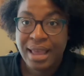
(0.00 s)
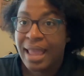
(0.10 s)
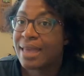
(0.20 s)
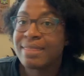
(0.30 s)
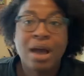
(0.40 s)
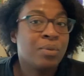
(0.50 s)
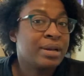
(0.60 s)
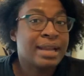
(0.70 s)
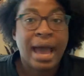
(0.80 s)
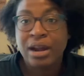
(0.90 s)
And that
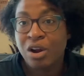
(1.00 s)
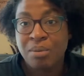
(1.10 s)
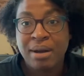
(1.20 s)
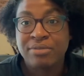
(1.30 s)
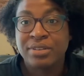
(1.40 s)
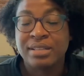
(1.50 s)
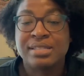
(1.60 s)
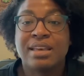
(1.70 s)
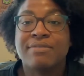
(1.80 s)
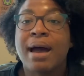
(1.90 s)
would not hurt my
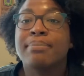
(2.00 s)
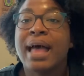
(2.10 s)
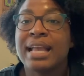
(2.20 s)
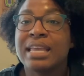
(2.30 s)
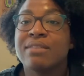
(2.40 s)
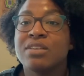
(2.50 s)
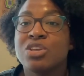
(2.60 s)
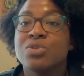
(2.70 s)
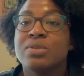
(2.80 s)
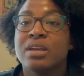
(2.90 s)
feelings. If I'm not giving
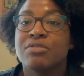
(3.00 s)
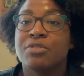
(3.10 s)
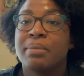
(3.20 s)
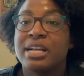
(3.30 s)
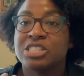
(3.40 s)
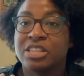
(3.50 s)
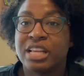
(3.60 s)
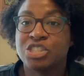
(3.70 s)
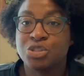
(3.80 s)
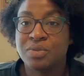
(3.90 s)
you the information
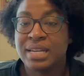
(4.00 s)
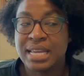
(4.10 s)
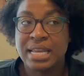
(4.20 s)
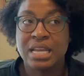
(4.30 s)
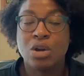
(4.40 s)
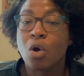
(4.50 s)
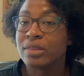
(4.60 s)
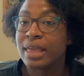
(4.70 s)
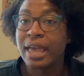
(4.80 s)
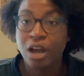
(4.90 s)
that you need or
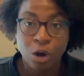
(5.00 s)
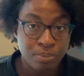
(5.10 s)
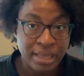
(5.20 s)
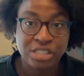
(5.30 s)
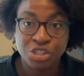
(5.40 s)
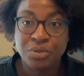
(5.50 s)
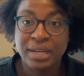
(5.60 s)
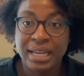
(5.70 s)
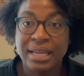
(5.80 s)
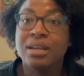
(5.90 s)
the help that you
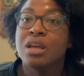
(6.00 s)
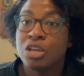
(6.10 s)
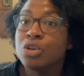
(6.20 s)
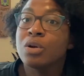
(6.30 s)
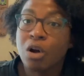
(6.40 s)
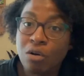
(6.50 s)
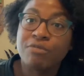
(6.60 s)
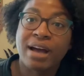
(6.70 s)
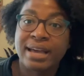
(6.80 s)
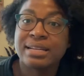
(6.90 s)
need, you go
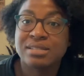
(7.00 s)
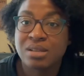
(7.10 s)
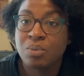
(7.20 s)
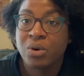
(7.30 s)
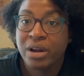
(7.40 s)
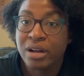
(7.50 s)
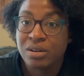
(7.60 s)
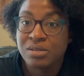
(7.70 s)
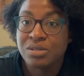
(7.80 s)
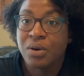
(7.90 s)
find it somewhere
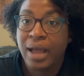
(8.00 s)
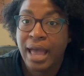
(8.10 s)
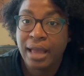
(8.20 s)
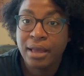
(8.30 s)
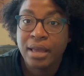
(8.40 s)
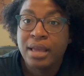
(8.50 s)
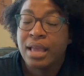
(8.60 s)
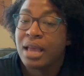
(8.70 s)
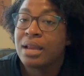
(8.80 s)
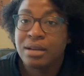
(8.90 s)
else, okay?
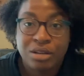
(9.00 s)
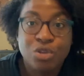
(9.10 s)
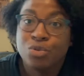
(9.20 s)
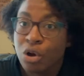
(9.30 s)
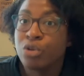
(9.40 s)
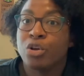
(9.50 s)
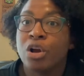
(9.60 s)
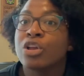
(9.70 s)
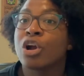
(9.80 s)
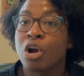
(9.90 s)
And
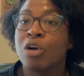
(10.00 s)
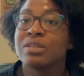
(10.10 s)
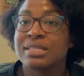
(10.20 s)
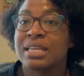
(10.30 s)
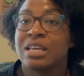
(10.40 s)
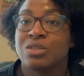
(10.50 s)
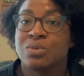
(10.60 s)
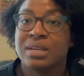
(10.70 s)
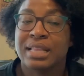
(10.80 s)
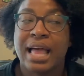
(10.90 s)
your goal is to get through
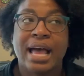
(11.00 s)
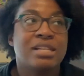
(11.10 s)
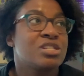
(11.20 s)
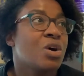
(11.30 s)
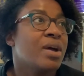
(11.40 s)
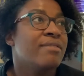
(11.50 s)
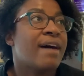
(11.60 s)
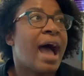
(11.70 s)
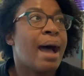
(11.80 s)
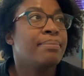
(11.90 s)
the class. So if
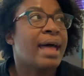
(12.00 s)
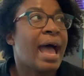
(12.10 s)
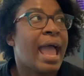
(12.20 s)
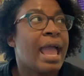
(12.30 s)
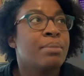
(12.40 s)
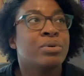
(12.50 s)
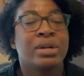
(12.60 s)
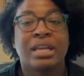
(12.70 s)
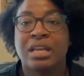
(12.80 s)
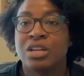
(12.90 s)
I'm not able to
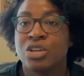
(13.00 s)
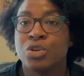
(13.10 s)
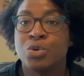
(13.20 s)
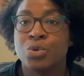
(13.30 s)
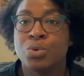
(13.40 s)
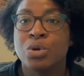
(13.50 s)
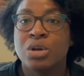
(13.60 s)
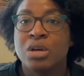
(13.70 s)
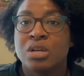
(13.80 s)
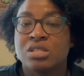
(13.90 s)
get you
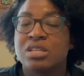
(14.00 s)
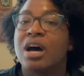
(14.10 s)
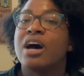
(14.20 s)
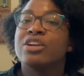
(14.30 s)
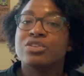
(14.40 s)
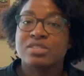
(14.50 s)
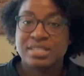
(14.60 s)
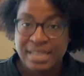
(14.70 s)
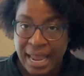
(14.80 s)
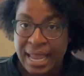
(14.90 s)
to
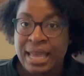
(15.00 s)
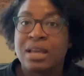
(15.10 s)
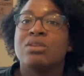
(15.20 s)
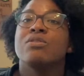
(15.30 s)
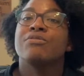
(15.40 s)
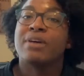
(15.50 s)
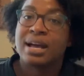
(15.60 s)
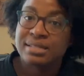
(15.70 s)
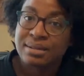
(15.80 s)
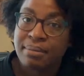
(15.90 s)
understand, you
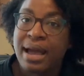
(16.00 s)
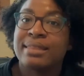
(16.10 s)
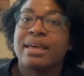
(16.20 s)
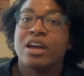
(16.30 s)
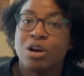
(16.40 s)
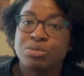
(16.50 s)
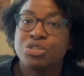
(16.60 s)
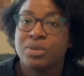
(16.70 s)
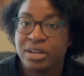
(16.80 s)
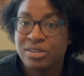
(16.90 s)
find somebody that helps
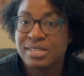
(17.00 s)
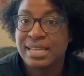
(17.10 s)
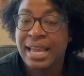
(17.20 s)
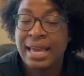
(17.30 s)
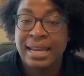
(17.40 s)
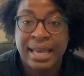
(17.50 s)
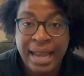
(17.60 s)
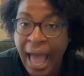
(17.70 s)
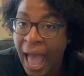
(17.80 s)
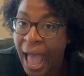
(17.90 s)
you understand, and
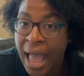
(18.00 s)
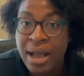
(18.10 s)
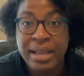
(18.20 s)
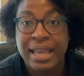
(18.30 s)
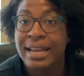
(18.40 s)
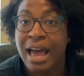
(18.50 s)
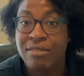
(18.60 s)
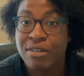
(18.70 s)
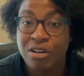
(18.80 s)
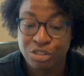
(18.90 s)
I
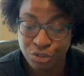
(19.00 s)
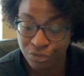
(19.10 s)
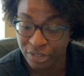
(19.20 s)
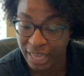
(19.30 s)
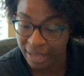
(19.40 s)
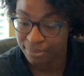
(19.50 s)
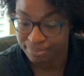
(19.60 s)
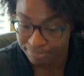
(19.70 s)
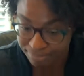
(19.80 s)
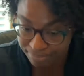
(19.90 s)
cannot fault you for that.
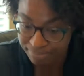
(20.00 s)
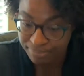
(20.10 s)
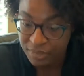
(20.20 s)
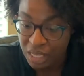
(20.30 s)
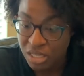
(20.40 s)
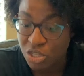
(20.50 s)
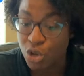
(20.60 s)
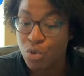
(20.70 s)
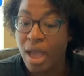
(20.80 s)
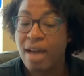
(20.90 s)
So
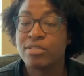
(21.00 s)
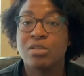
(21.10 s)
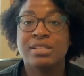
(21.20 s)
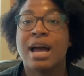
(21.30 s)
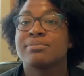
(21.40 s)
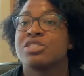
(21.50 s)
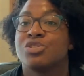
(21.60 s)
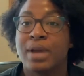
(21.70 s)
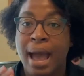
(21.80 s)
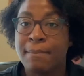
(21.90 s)
you have those options.
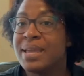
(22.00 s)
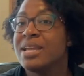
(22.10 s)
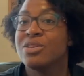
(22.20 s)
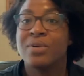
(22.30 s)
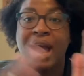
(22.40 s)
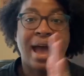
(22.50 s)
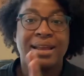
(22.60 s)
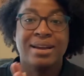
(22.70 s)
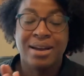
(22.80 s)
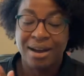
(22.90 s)
You got me, you
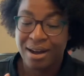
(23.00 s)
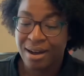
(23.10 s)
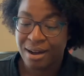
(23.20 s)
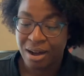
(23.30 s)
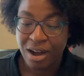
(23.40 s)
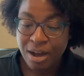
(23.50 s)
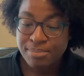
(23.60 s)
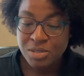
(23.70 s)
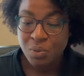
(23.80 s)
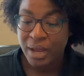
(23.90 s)
got
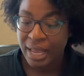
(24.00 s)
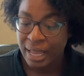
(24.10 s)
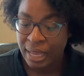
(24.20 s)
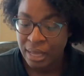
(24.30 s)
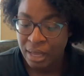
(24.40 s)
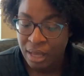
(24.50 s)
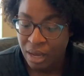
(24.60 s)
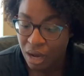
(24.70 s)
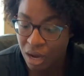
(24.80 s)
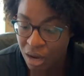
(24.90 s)
Upswing,
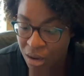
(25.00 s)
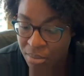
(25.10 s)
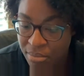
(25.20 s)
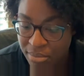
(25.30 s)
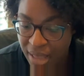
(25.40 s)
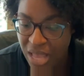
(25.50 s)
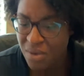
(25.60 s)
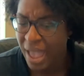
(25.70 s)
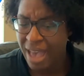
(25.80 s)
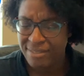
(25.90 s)
and
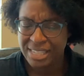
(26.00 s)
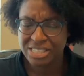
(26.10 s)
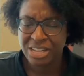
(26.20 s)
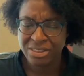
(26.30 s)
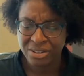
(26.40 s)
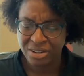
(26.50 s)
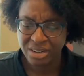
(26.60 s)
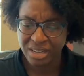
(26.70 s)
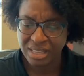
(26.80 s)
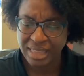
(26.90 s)
you have each
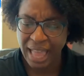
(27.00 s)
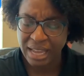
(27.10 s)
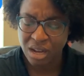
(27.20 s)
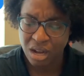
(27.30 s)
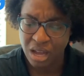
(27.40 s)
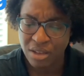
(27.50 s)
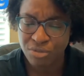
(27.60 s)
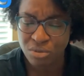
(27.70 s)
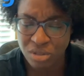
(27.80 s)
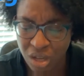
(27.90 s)
other. Like if
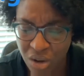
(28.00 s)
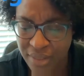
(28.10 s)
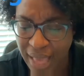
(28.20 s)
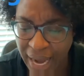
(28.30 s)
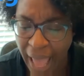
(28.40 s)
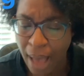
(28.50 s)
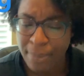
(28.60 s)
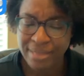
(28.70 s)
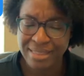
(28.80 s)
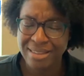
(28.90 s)
you look on that app,
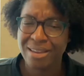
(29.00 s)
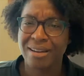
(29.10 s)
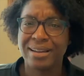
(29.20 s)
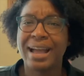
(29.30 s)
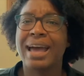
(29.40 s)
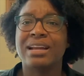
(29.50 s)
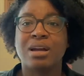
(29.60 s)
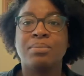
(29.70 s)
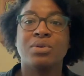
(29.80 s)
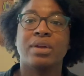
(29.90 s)
I think y'all can kind of
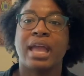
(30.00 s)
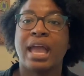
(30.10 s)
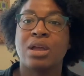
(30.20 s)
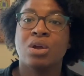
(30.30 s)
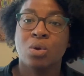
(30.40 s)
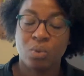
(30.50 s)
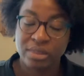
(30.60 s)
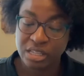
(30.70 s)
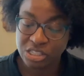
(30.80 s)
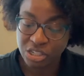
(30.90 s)
communicate
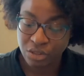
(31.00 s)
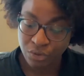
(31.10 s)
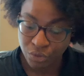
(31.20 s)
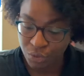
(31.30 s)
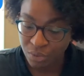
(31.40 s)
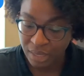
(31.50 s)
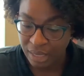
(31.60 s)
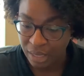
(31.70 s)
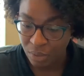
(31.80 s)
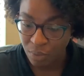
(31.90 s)
with each other through
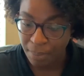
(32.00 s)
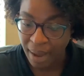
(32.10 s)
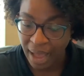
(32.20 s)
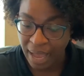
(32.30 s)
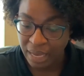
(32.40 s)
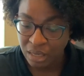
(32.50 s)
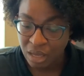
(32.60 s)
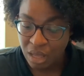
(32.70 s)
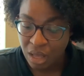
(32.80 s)
the Remind.